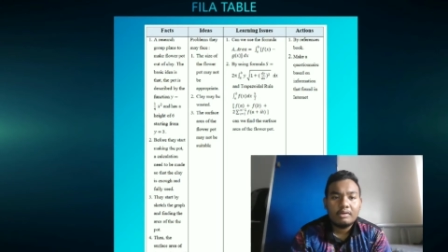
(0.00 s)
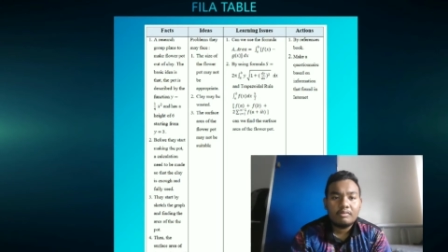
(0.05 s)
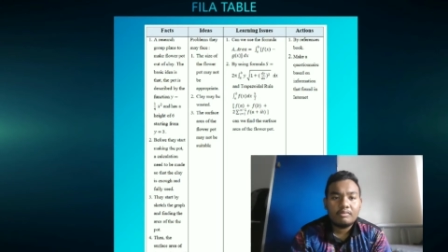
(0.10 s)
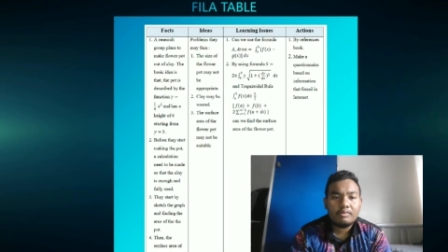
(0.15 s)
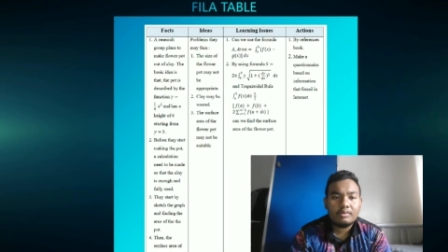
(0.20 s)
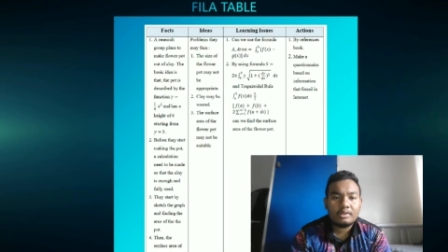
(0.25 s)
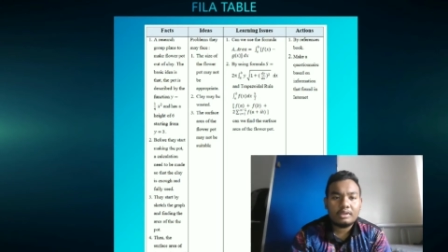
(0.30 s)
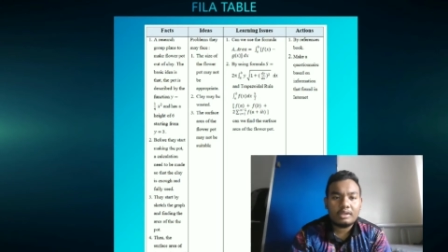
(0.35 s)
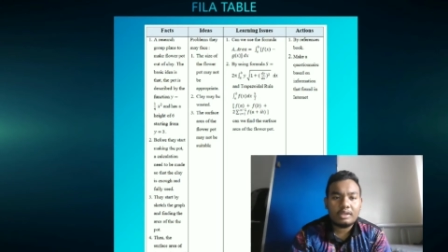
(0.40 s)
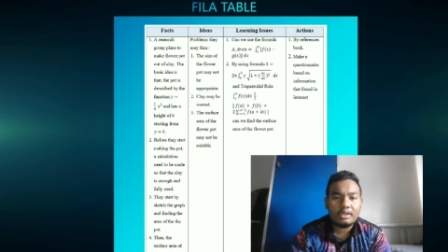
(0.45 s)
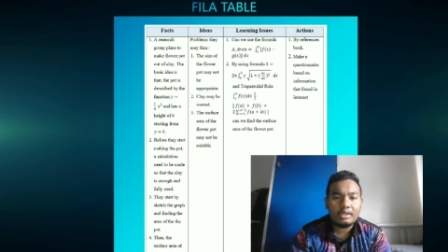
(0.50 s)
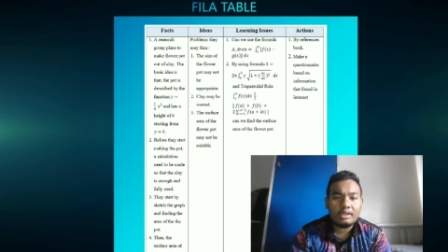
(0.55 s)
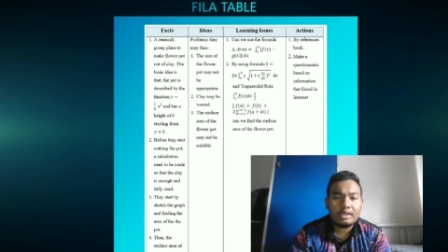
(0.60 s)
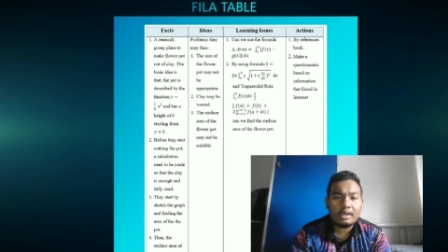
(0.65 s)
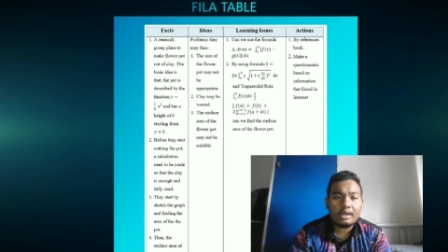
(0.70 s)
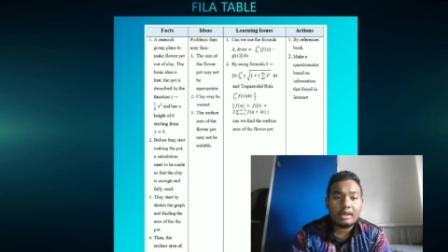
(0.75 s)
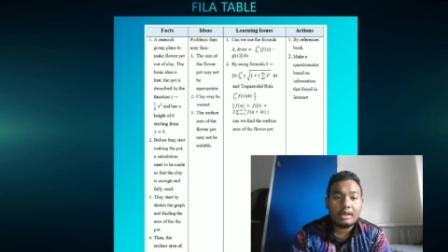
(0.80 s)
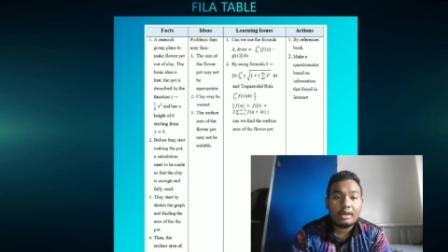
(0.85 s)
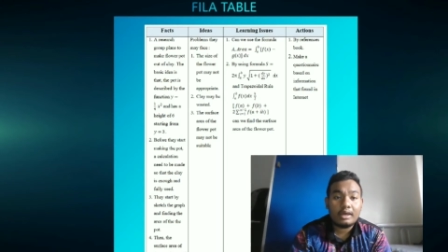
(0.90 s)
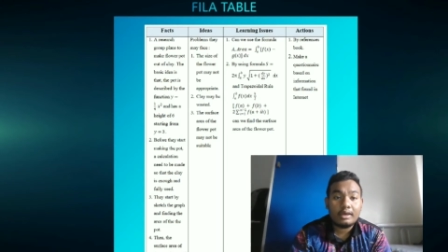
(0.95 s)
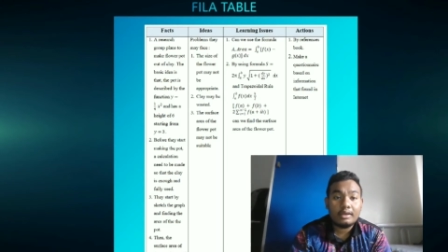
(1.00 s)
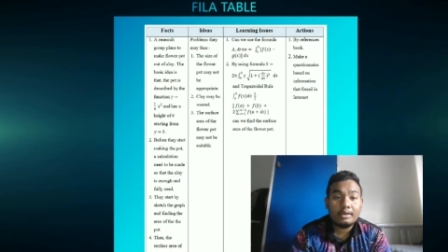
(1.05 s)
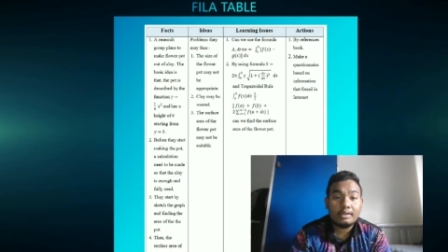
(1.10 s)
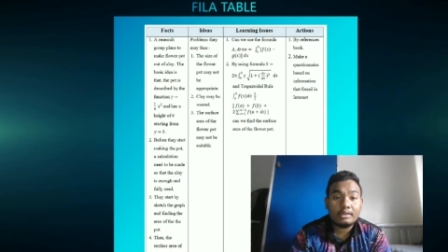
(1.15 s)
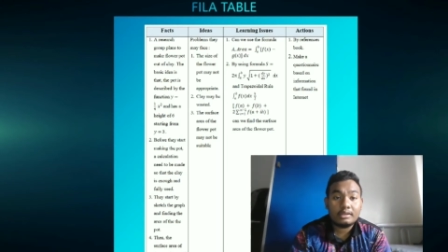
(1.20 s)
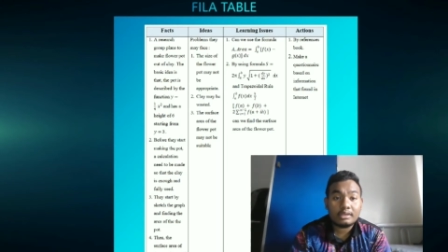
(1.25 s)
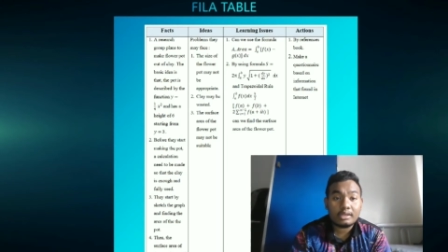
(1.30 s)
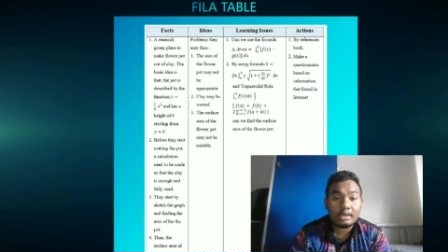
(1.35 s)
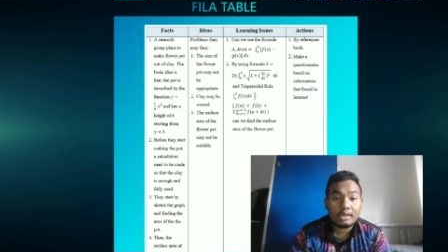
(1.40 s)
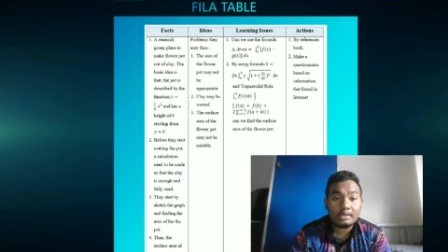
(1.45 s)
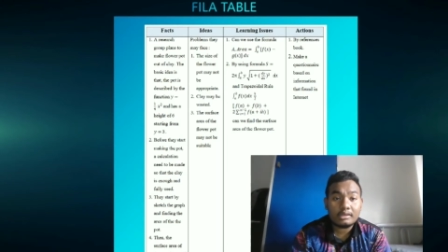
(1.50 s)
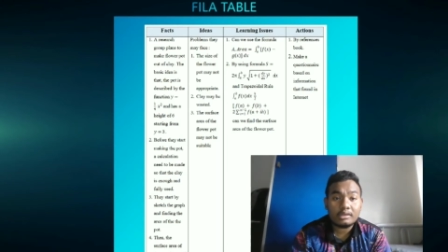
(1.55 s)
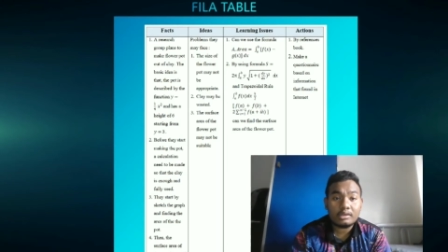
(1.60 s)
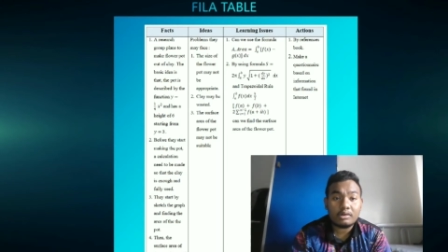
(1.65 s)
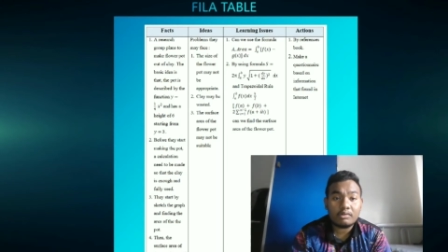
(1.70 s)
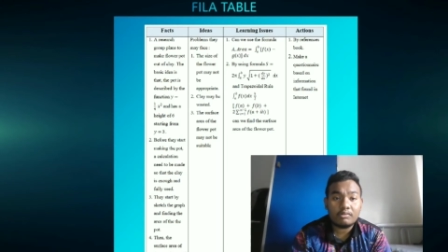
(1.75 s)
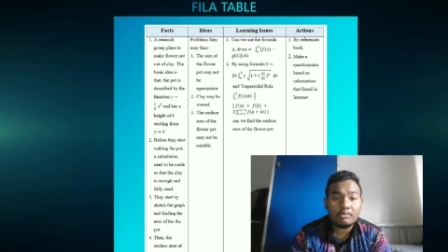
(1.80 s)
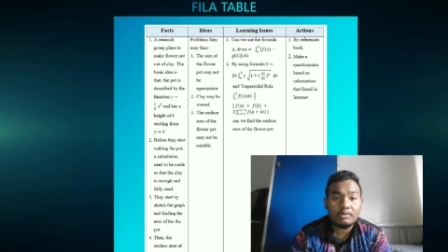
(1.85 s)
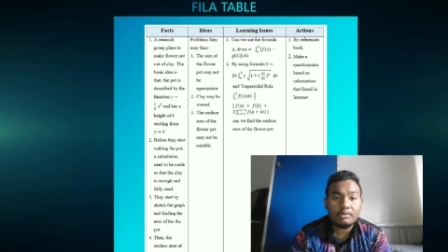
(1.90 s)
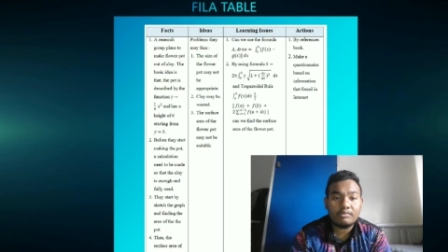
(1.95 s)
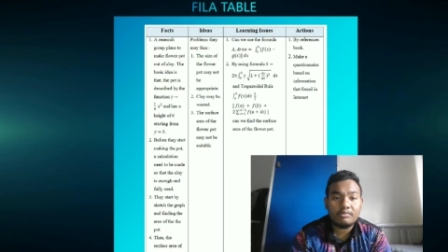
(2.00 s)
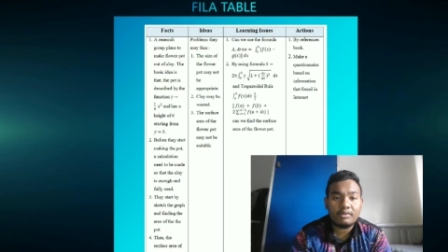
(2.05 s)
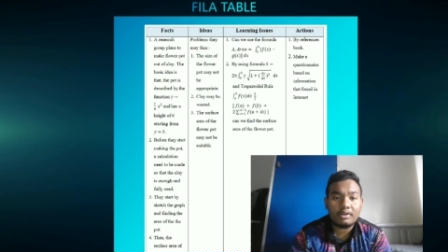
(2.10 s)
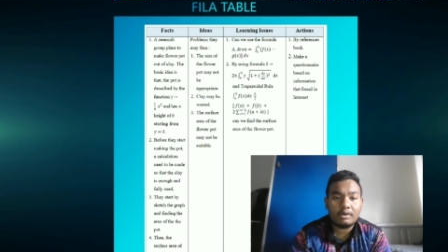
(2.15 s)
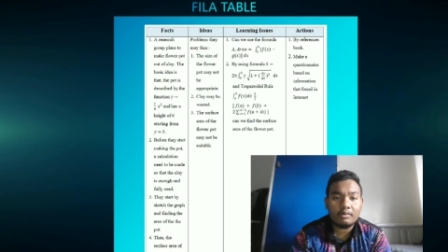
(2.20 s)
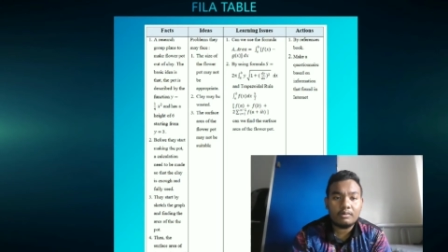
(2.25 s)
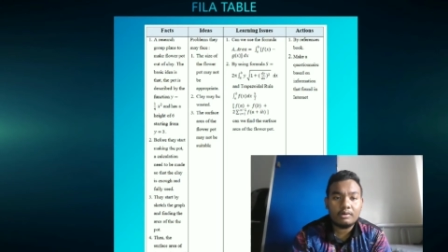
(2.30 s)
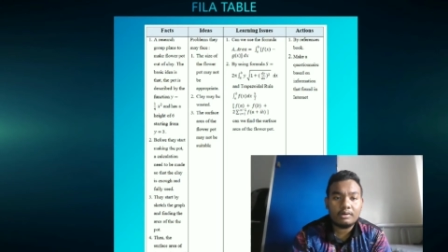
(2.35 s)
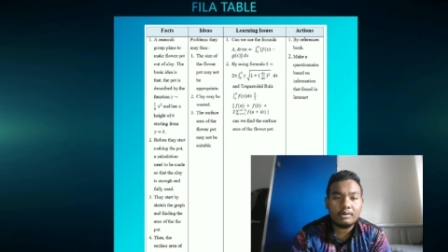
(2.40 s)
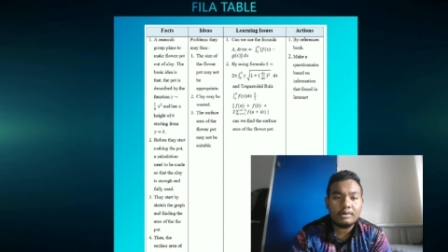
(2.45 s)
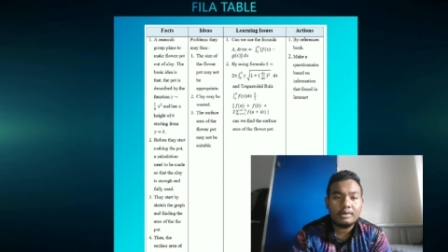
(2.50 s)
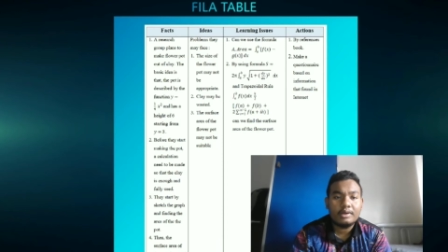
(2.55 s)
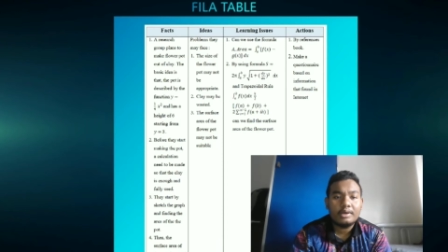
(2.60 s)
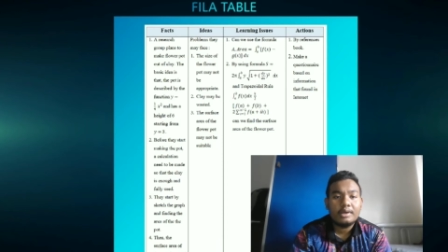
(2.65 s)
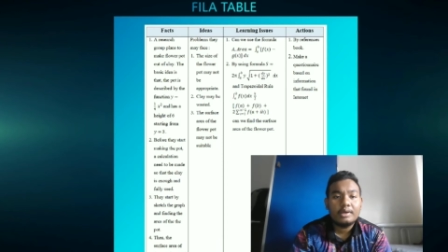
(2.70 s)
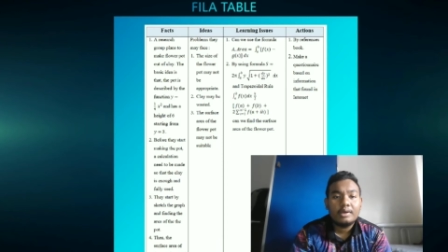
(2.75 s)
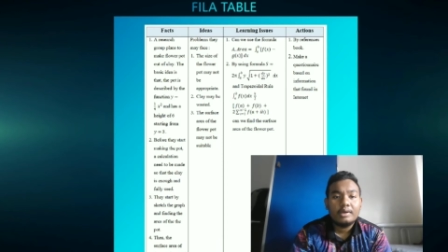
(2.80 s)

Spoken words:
Firstly, the size of the flower